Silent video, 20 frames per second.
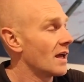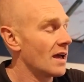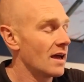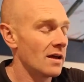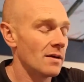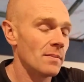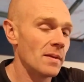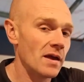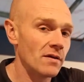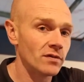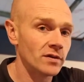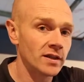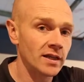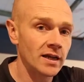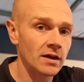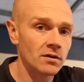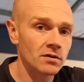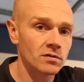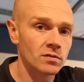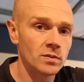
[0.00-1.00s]
And everything
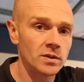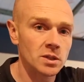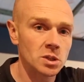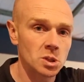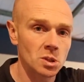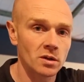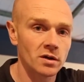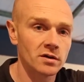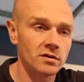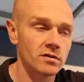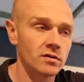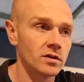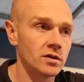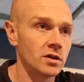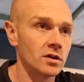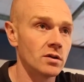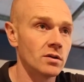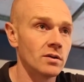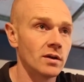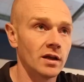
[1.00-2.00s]
else we tried to
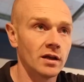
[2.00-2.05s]
do